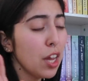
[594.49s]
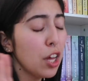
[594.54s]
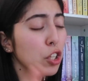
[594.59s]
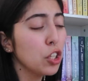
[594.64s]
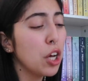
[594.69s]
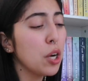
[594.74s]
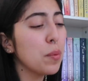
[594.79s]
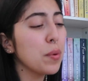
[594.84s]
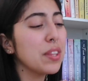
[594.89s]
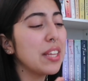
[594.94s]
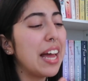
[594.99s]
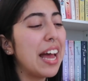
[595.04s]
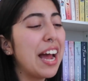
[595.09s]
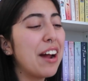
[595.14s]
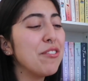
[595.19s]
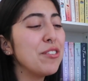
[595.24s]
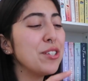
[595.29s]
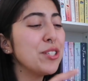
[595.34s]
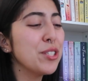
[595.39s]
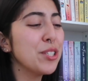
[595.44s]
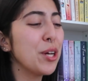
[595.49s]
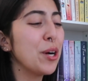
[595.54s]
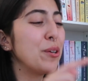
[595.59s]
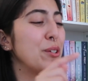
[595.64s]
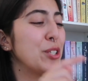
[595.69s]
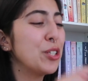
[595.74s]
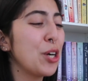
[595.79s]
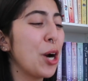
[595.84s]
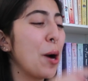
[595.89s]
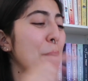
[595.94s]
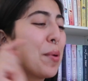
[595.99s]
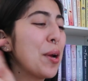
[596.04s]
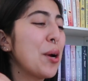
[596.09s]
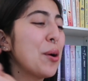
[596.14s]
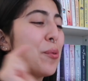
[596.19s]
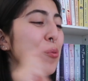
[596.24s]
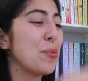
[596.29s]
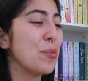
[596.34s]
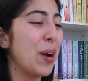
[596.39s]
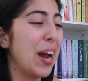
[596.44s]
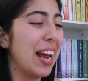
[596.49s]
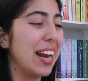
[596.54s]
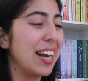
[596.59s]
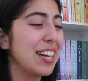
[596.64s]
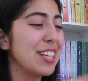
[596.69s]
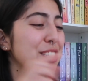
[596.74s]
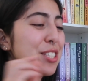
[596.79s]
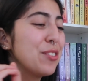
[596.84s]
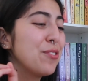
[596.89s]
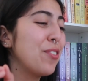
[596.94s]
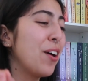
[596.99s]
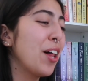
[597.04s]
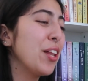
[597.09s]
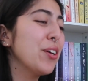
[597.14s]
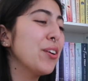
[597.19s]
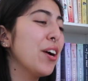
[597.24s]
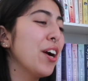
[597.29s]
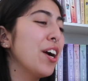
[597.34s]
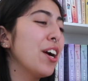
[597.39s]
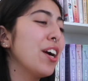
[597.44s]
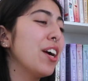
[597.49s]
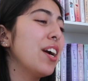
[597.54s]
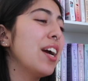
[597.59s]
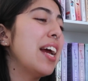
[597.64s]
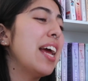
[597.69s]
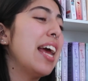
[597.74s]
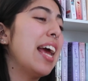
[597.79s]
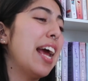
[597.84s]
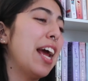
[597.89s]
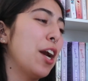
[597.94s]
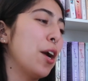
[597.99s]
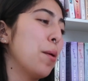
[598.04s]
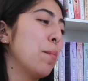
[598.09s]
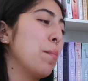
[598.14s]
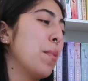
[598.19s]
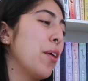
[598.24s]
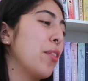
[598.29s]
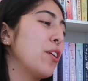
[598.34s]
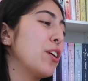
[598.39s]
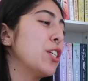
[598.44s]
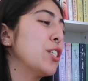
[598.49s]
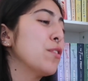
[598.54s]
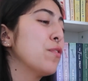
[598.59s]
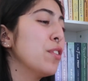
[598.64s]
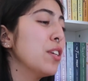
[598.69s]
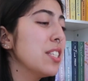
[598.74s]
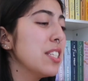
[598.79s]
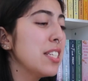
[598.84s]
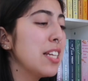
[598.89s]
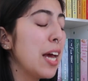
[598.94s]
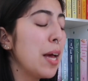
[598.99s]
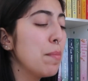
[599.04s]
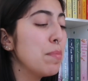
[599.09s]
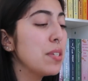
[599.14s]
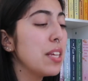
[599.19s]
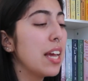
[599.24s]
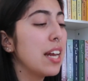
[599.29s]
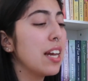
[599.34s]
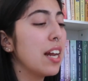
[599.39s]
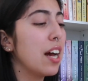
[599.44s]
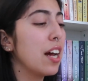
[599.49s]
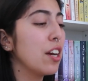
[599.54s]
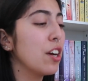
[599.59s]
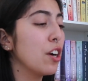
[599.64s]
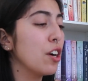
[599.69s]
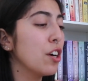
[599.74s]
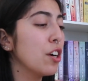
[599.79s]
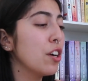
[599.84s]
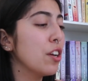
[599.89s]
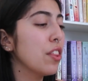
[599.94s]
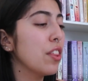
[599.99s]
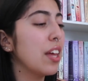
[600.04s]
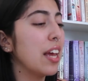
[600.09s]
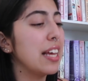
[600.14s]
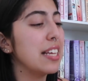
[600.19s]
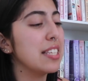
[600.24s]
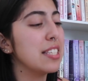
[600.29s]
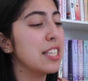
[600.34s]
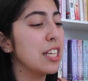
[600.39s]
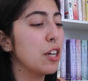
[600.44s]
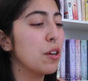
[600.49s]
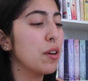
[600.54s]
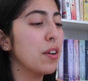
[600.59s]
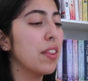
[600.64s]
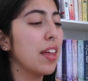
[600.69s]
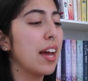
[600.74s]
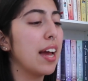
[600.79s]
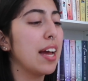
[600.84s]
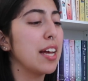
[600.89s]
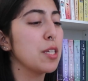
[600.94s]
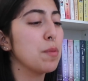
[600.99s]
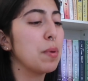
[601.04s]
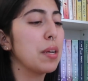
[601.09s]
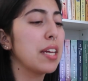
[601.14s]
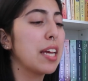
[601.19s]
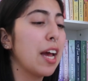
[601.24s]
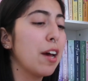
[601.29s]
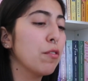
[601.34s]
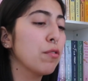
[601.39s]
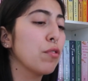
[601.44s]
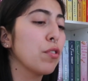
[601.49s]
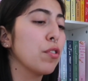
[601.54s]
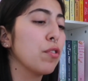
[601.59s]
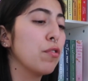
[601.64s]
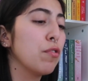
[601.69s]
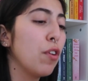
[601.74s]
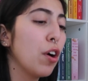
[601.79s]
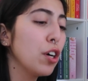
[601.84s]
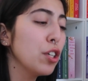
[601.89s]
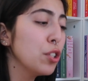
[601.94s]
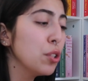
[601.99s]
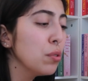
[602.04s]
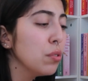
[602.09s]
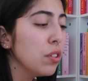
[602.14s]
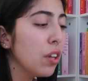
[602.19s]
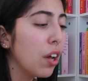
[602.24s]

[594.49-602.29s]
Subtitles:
along with the ever so charming Ren, to follow her in her mother's footsteps and unearth a secret that has been kept for far too